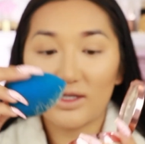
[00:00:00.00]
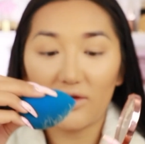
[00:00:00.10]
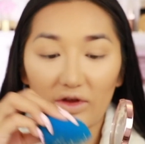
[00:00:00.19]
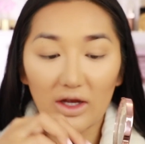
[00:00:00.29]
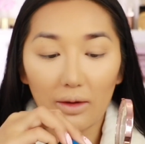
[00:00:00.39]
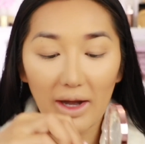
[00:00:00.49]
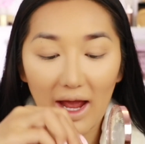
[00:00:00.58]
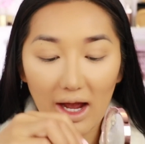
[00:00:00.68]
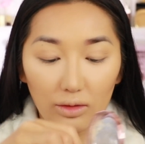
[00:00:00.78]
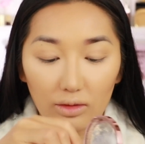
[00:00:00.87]
nothing coming
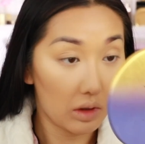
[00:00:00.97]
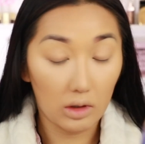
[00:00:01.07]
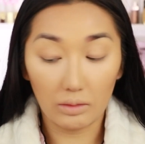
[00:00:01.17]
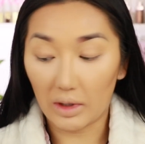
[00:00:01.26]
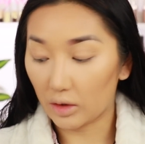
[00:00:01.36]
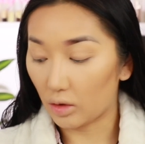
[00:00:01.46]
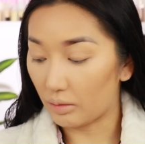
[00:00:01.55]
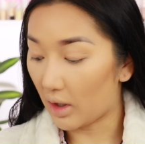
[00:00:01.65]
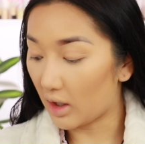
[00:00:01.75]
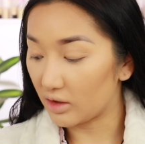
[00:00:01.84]
out. Oh my
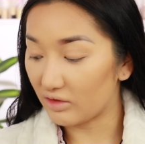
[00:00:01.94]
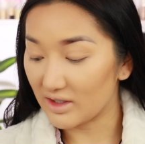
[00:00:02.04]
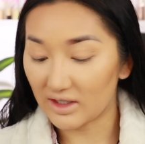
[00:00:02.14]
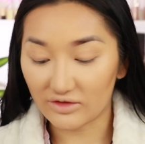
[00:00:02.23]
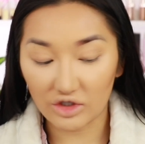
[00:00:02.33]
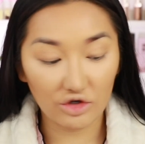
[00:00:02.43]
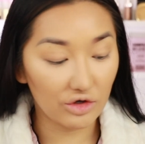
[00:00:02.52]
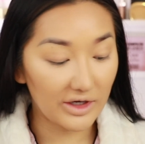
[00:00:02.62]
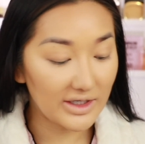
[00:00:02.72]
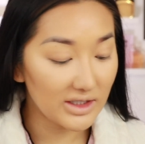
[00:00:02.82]
god, my under eyes has
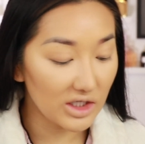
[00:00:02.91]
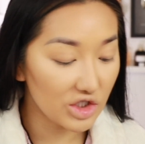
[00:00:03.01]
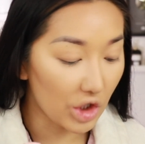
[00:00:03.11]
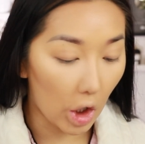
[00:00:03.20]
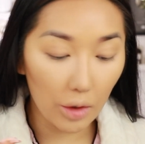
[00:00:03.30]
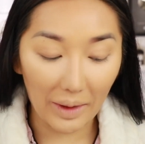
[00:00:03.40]
creased so